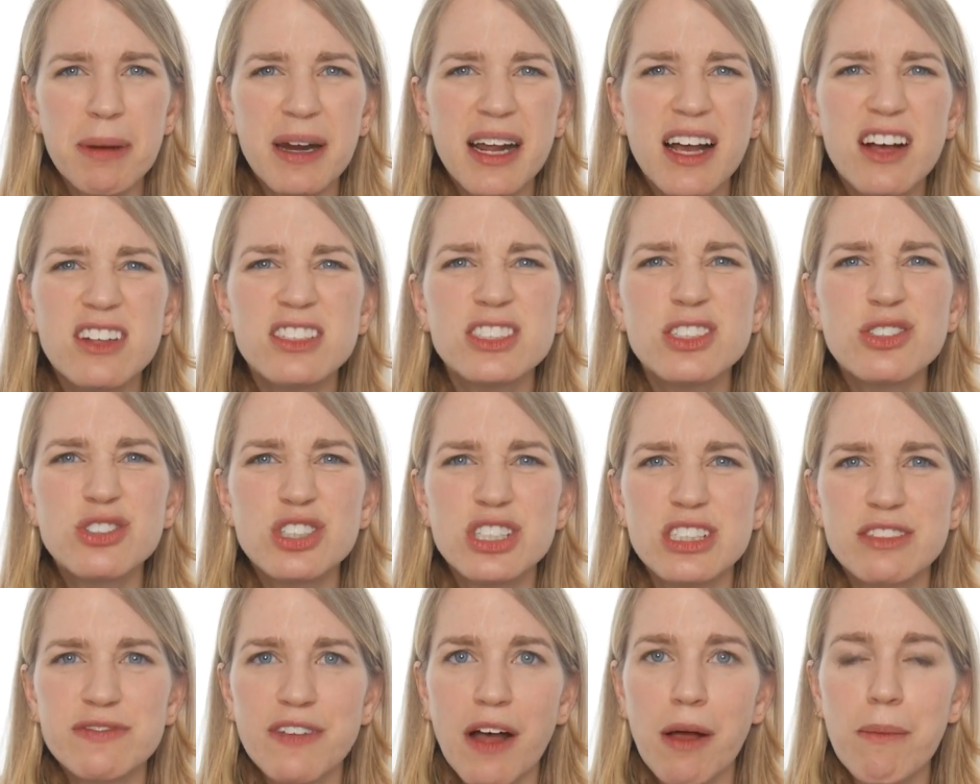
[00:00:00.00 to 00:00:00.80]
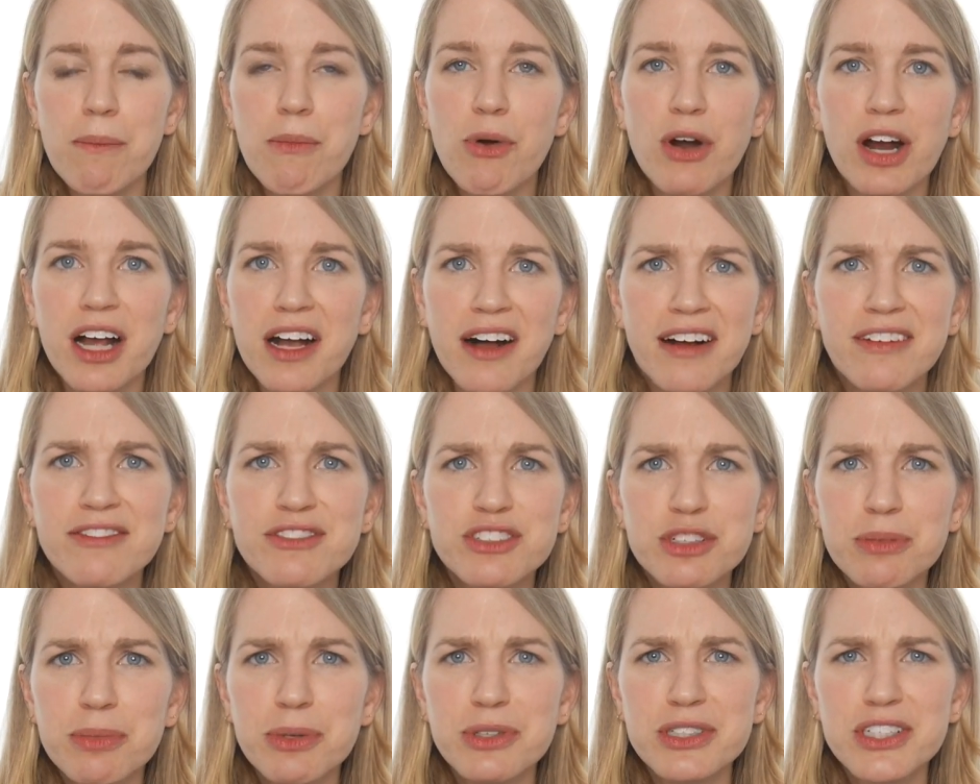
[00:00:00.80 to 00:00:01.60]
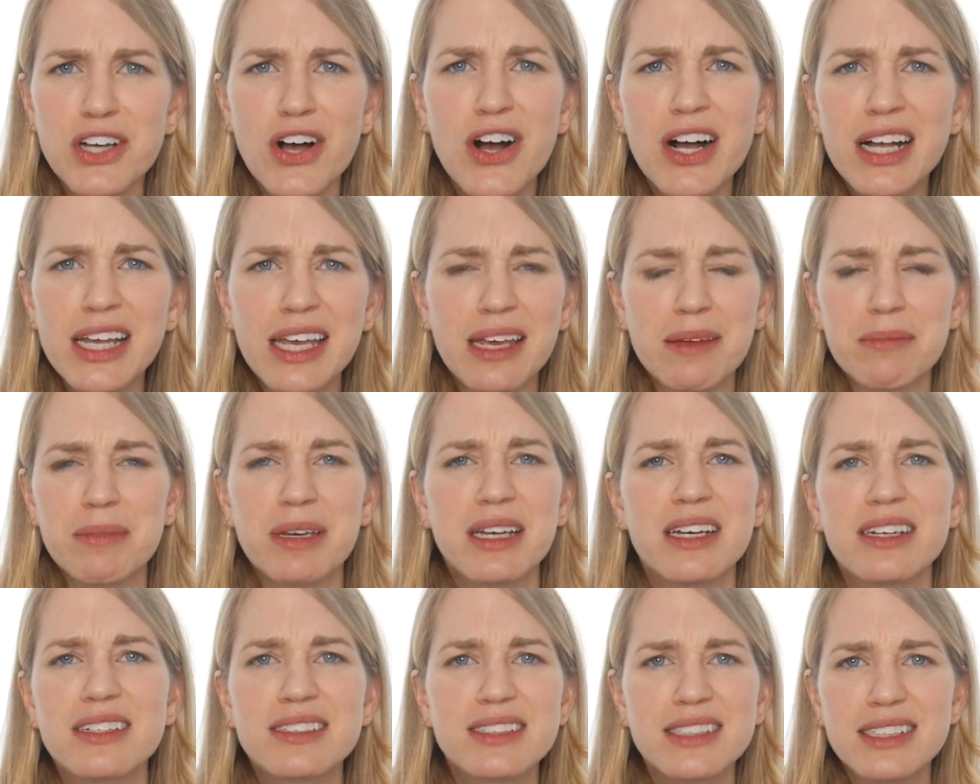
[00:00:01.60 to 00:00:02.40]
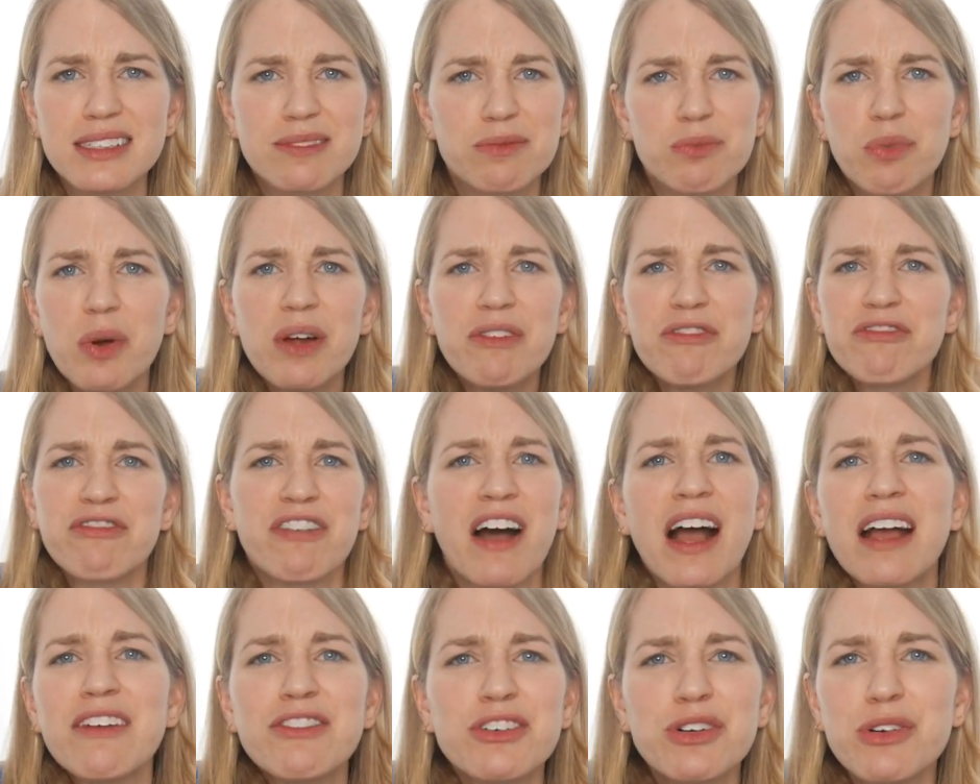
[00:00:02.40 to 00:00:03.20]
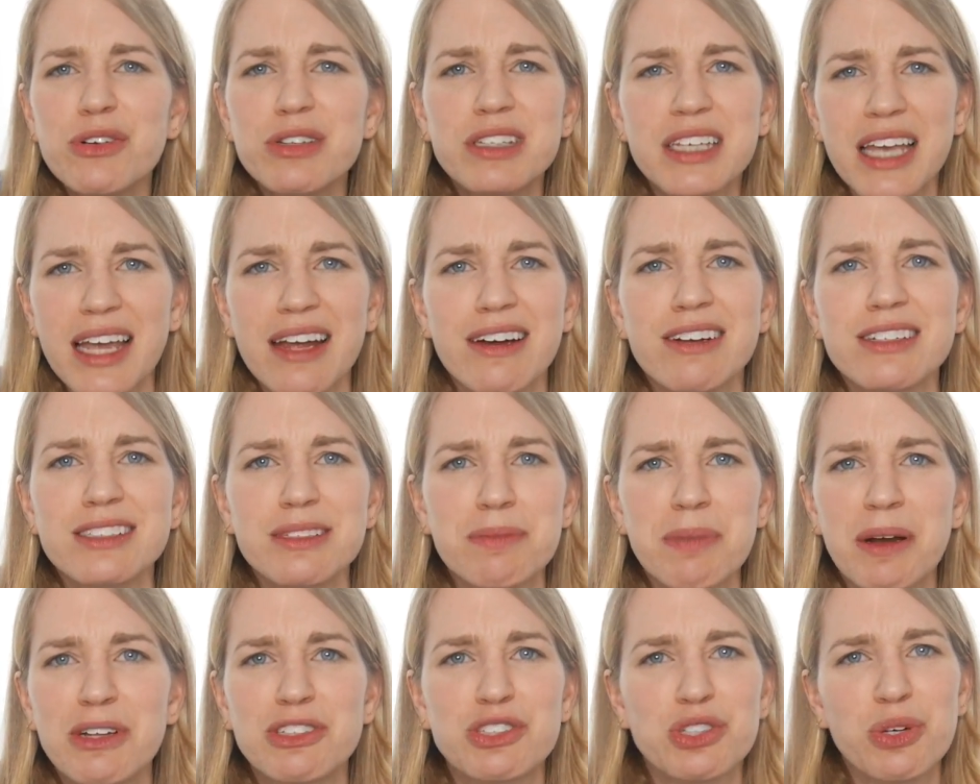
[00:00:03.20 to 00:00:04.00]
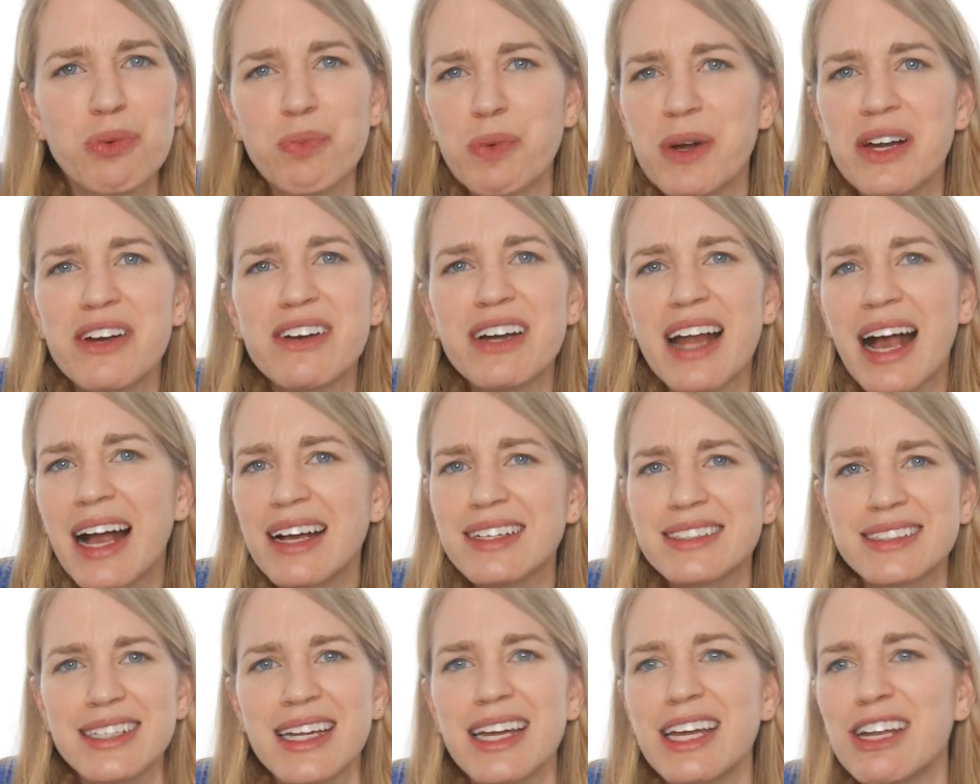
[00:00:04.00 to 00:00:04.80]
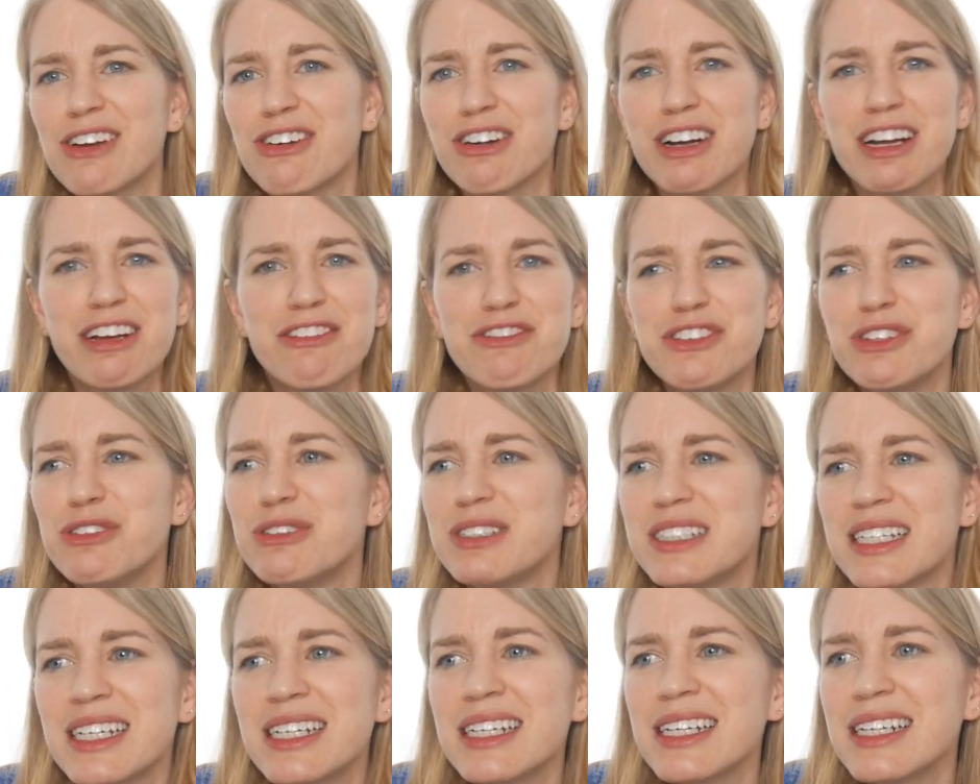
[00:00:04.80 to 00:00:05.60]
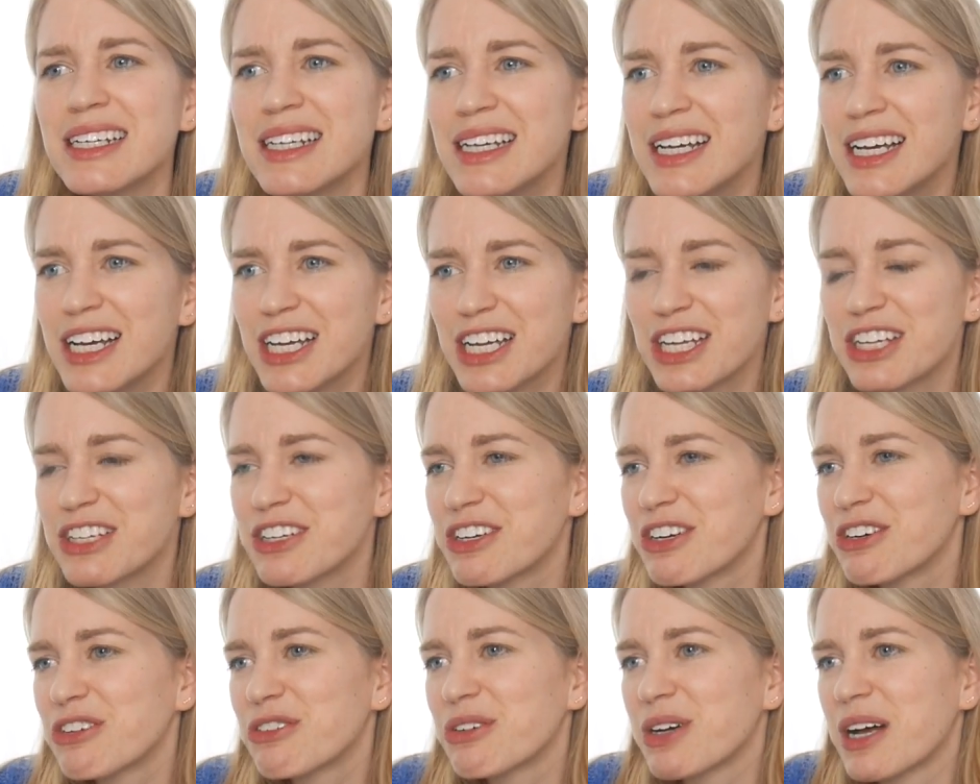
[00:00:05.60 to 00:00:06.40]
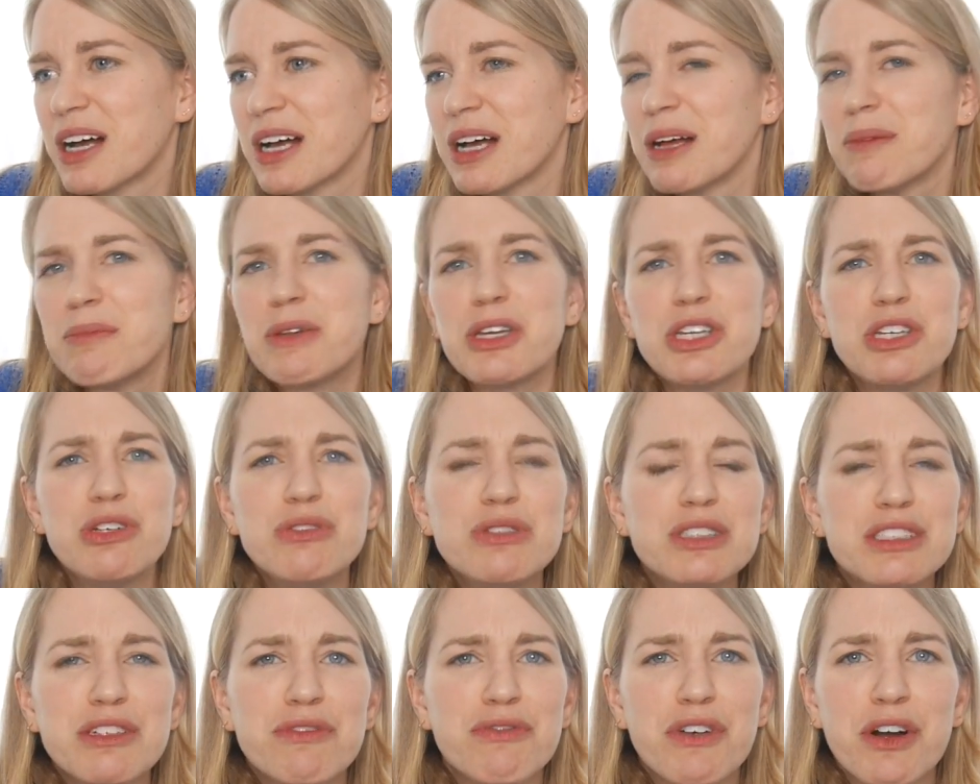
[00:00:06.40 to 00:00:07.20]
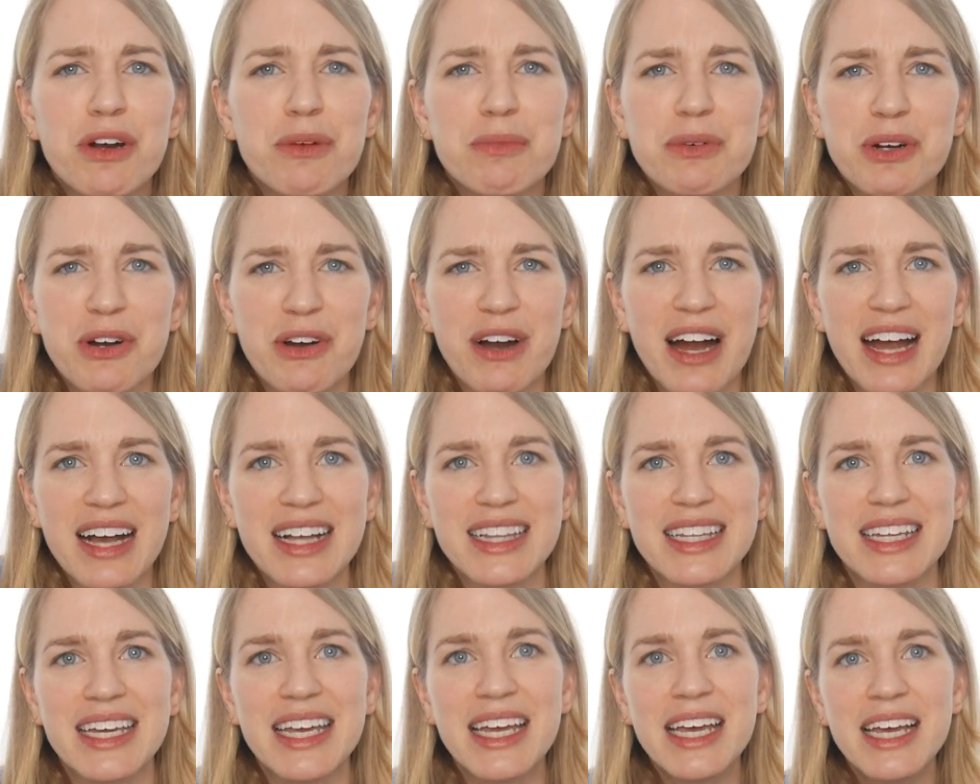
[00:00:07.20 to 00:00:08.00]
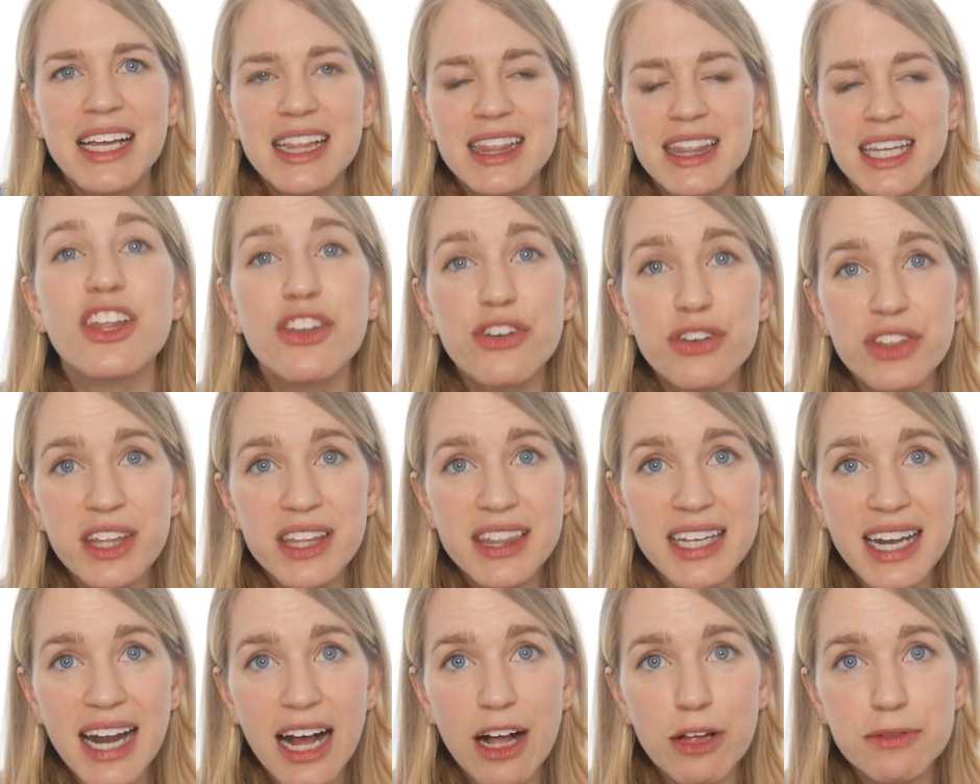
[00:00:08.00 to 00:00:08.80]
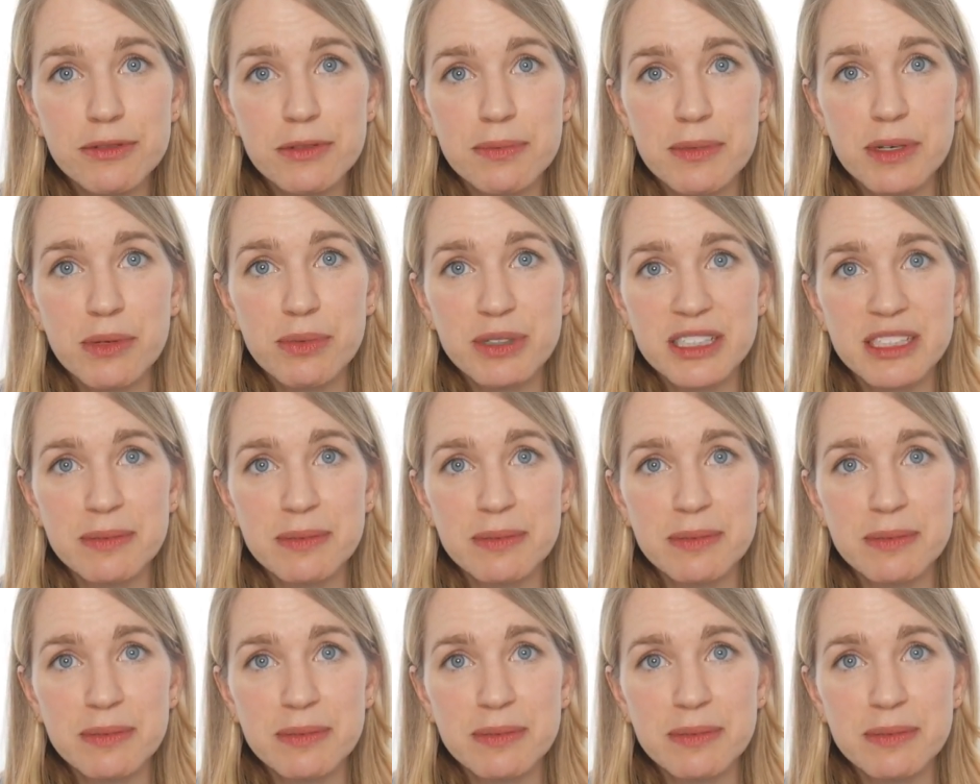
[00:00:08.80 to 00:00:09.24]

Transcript: but I also just felt more comfortable talking because what five-year-old cares about your weird accent or if you didn't, you know, use a verb correctly. Another thing that helped me